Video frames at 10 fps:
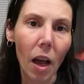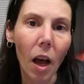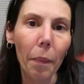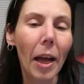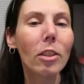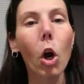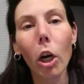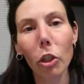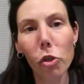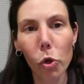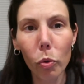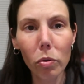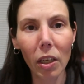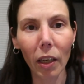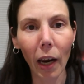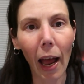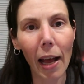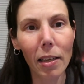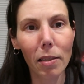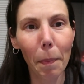That's our choosing
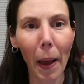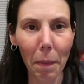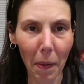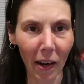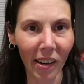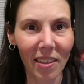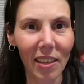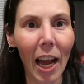as pet parents.